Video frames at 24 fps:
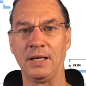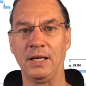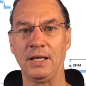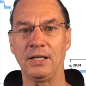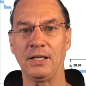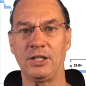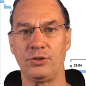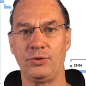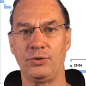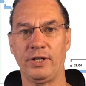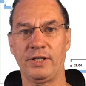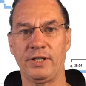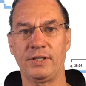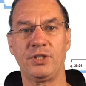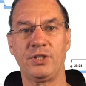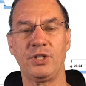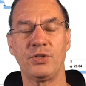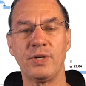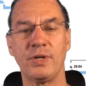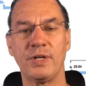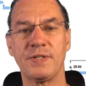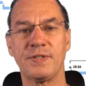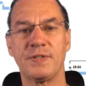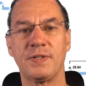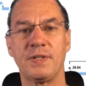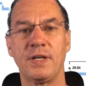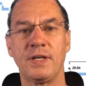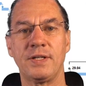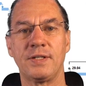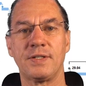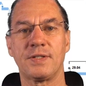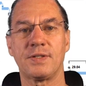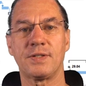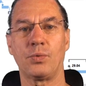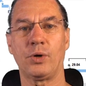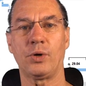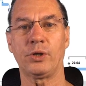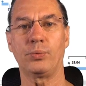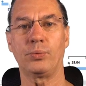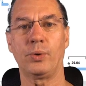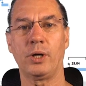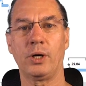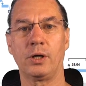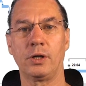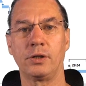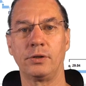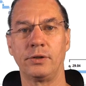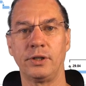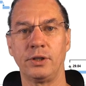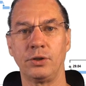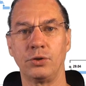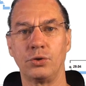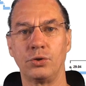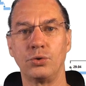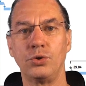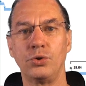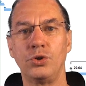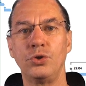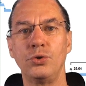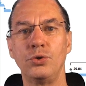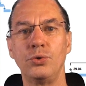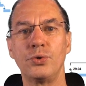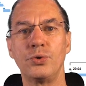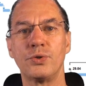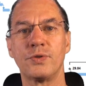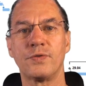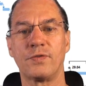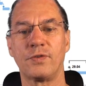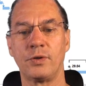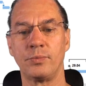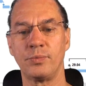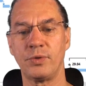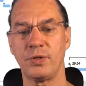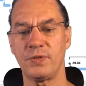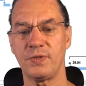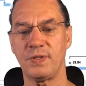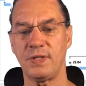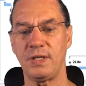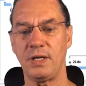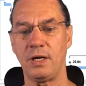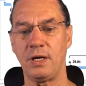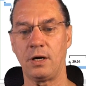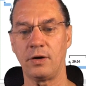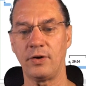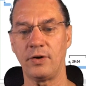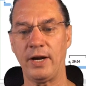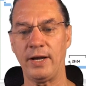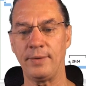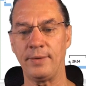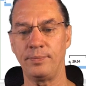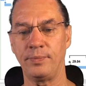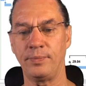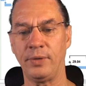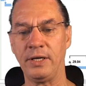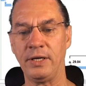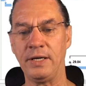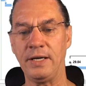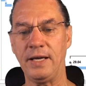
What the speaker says: characteristics, what we are going to use from the CRM,